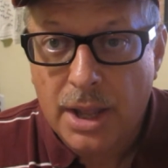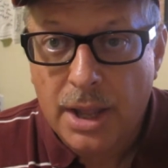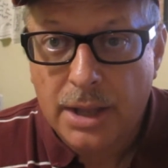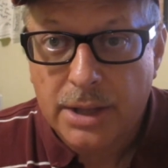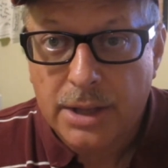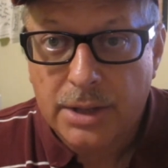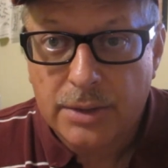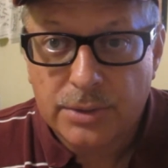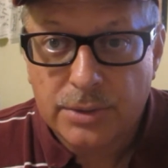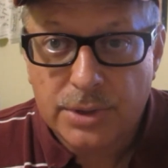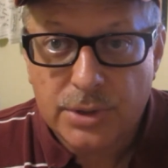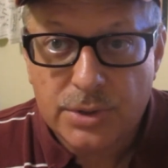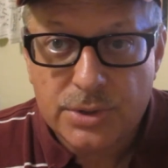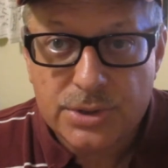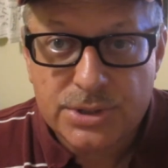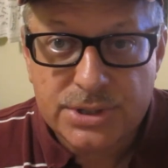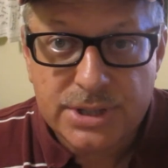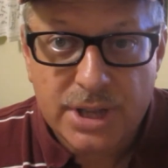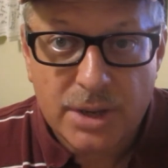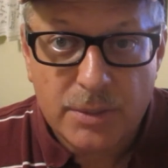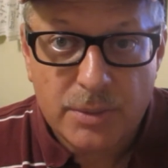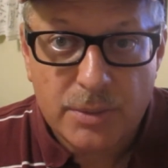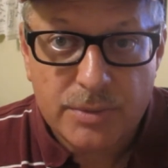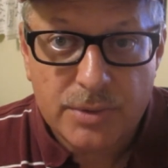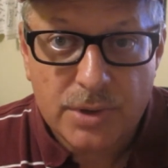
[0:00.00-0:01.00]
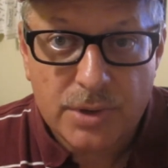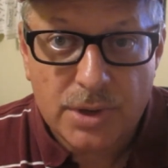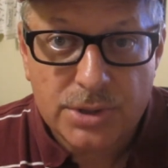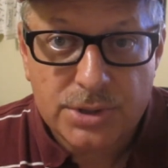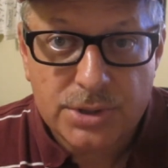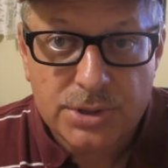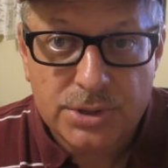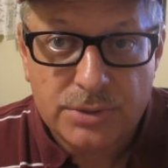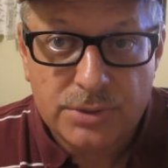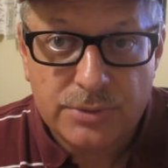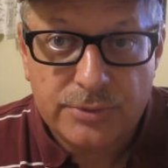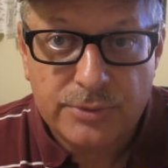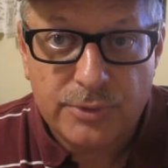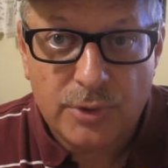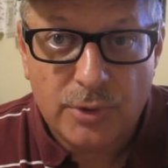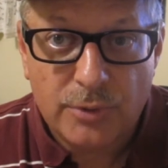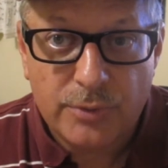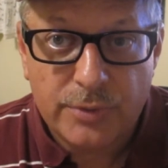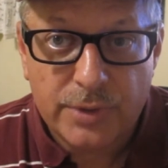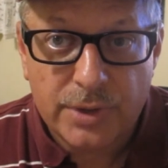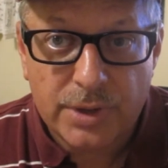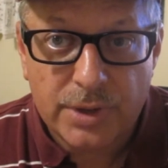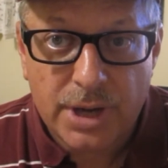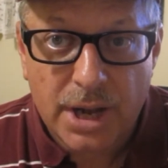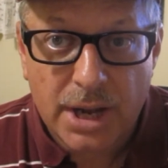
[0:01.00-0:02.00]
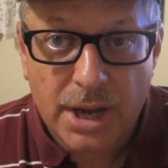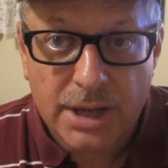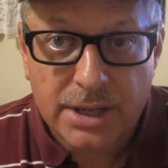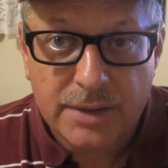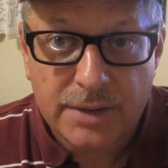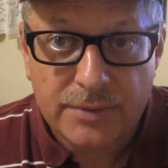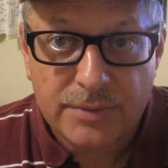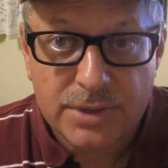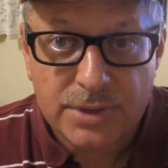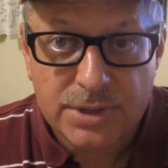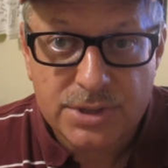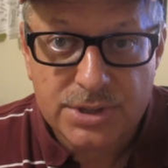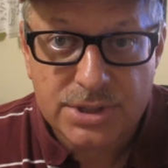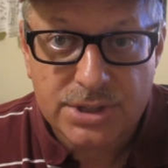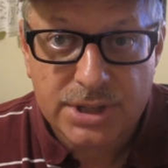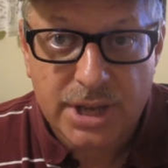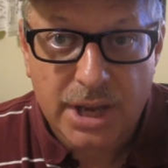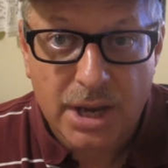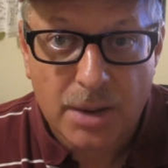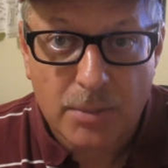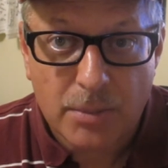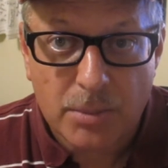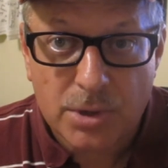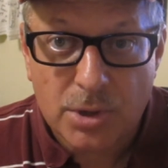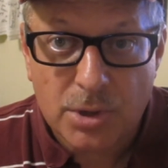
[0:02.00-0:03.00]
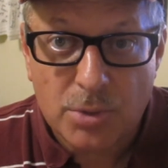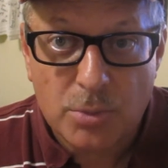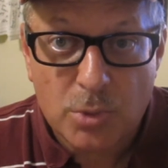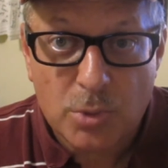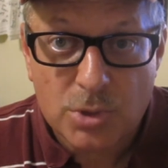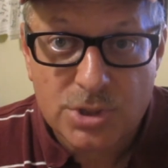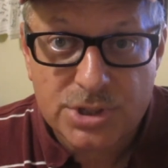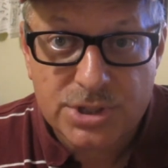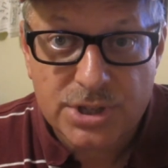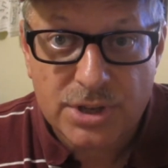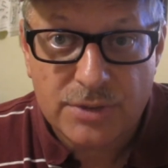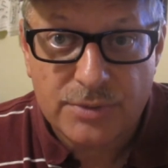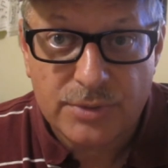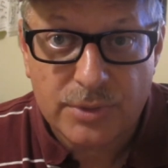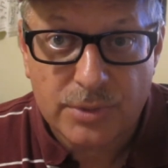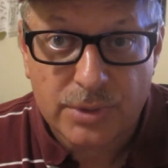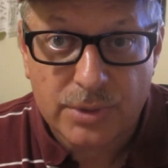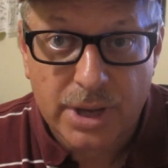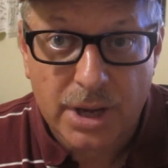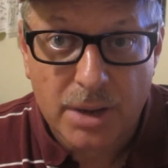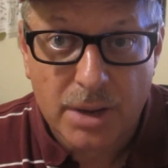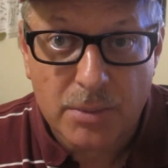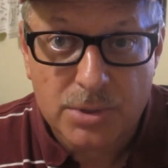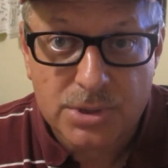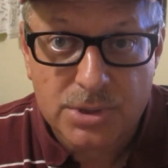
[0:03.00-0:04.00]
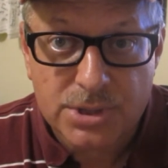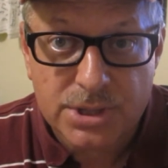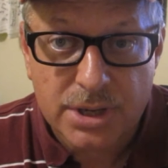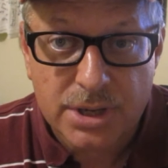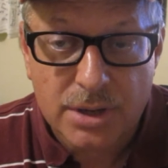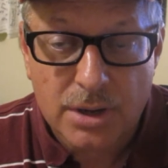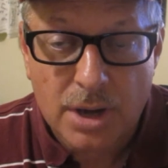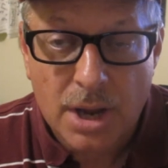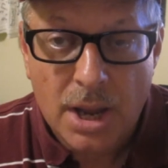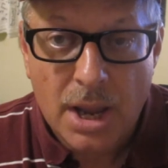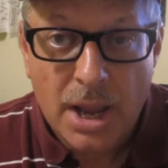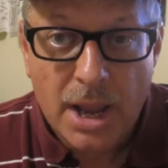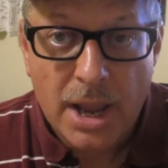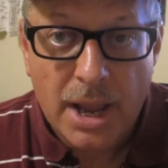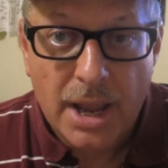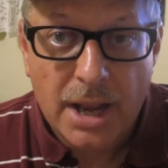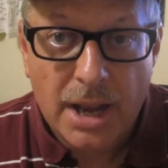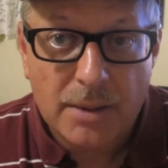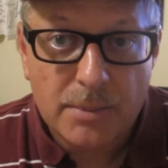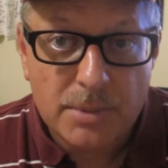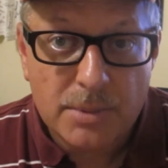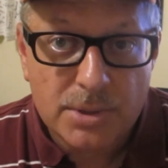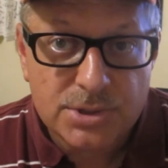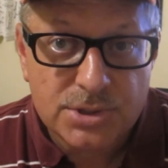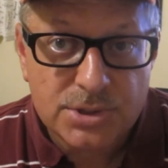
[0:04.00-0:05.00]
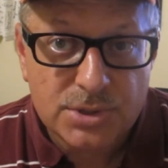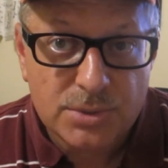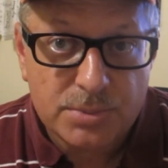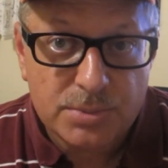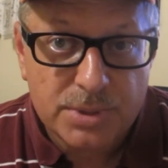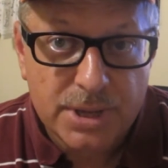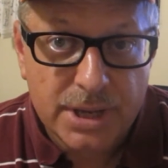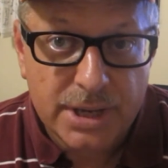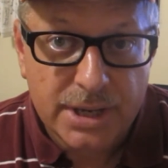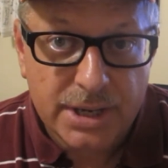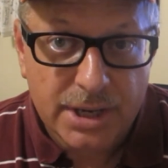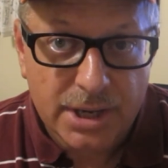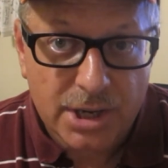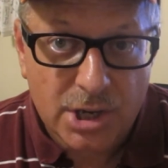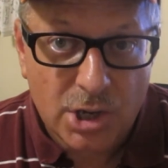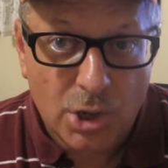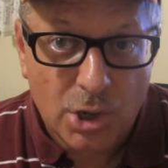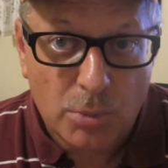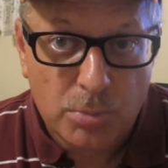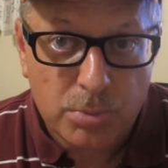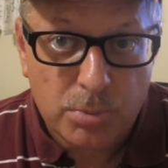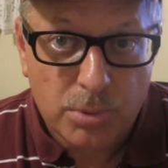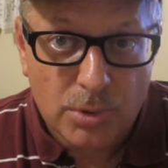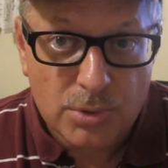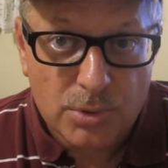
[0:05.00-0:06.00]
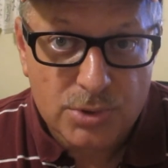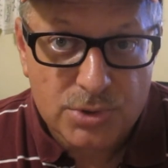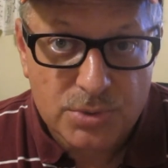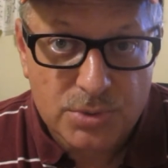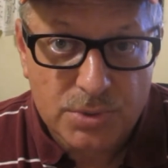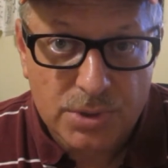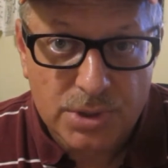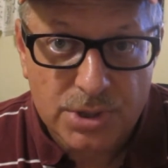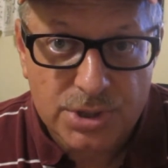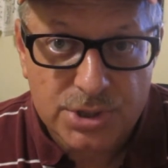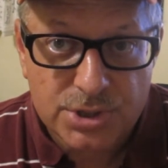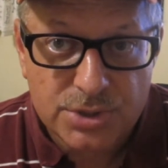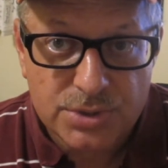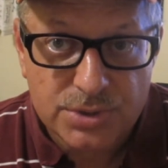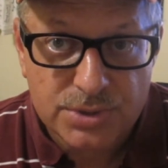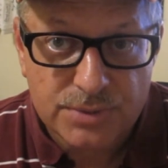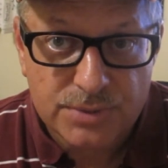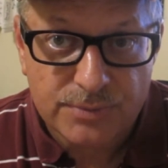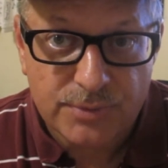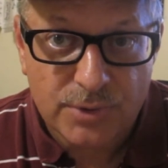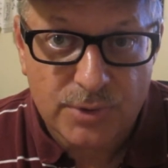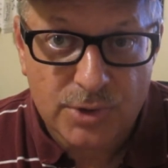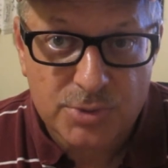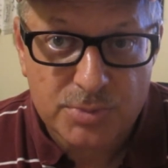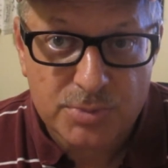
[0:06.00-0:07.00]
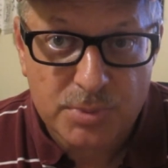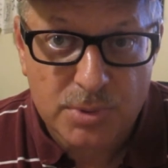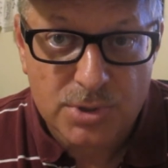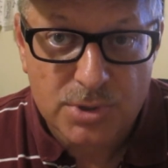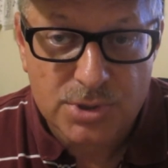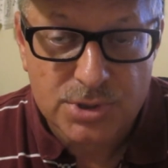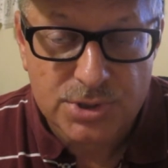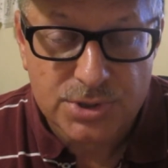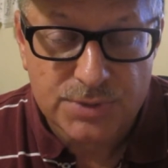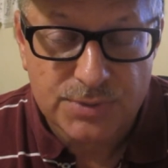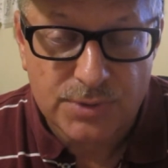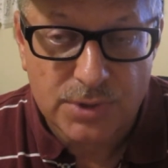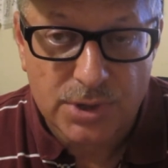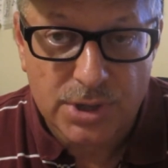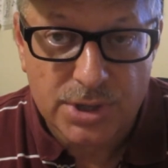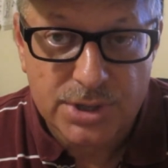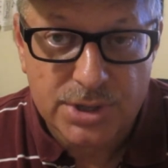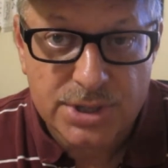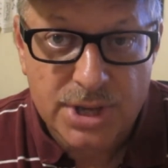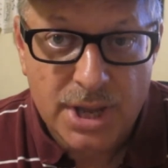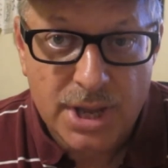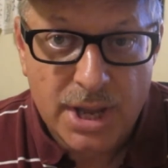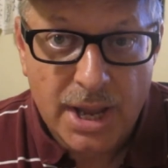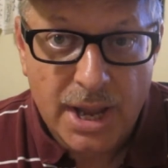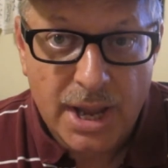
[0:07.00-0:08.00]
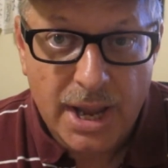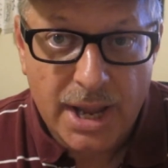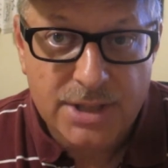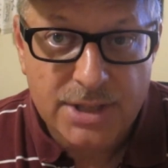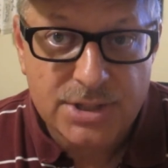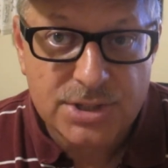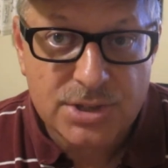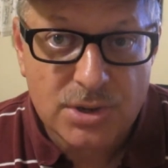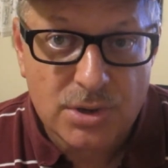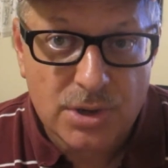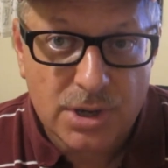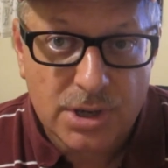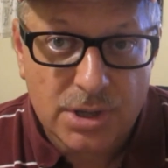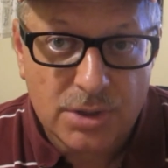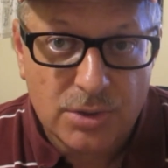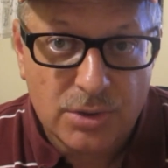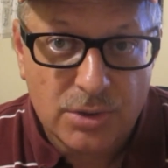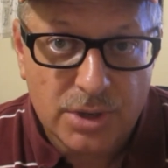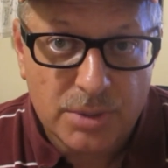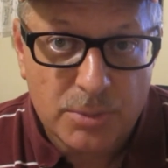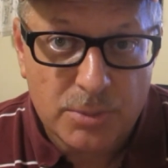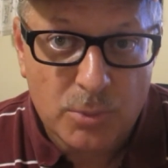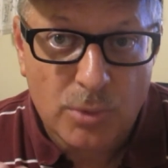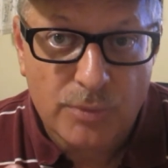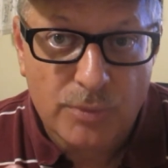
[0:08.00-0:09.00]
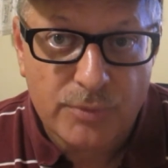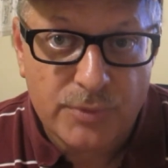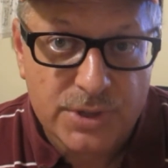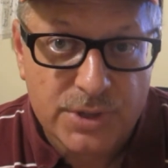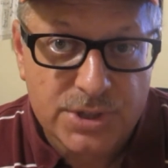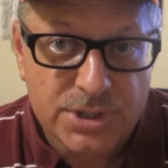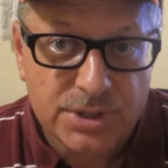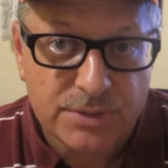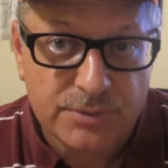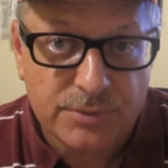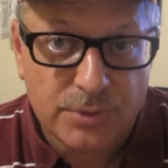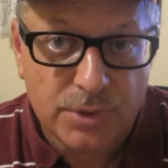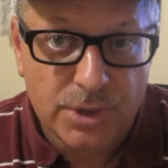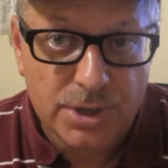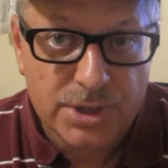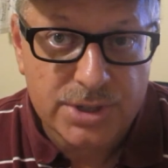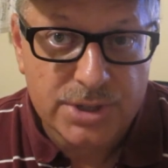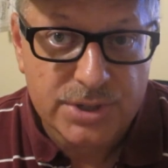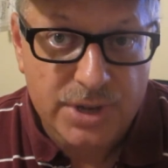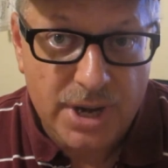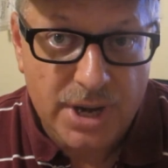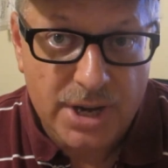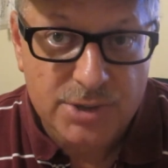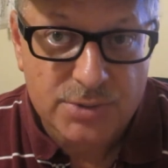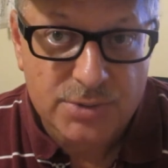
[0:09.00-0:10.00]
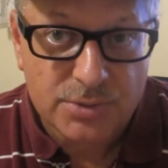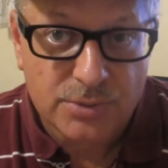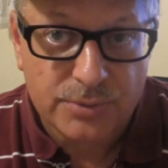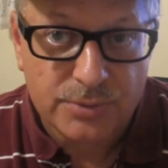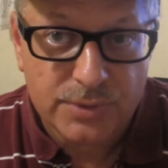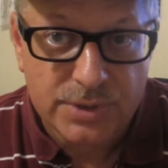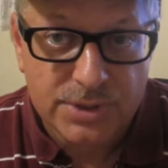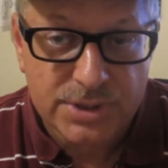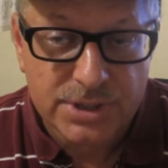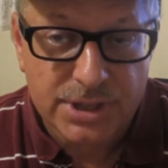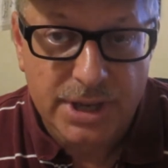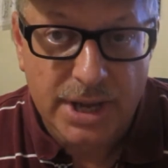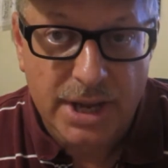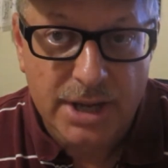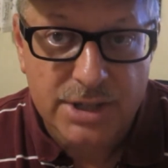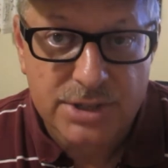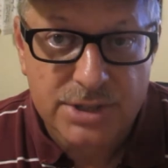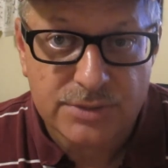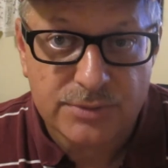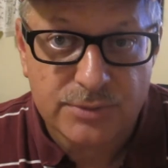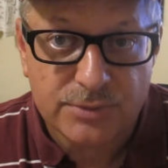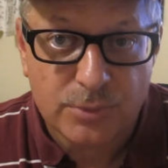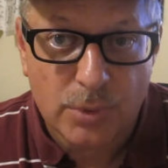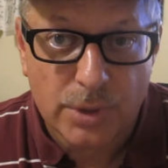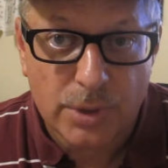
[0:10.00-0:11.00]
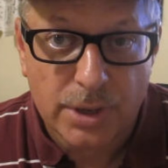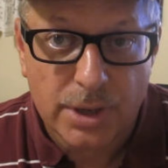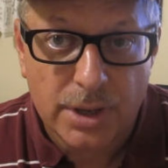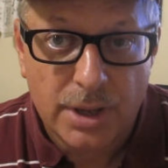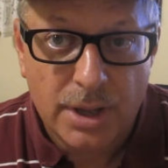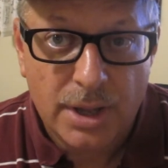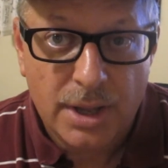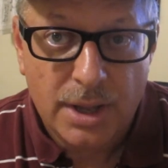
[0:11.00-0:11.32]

You'll notice now we've gone to full field high definition camera. No more cell phone cameras here. And I'm also obtaining a GoPro, so we're going to shoot some first person footage and start including more fishing footage or actual fishing action for you.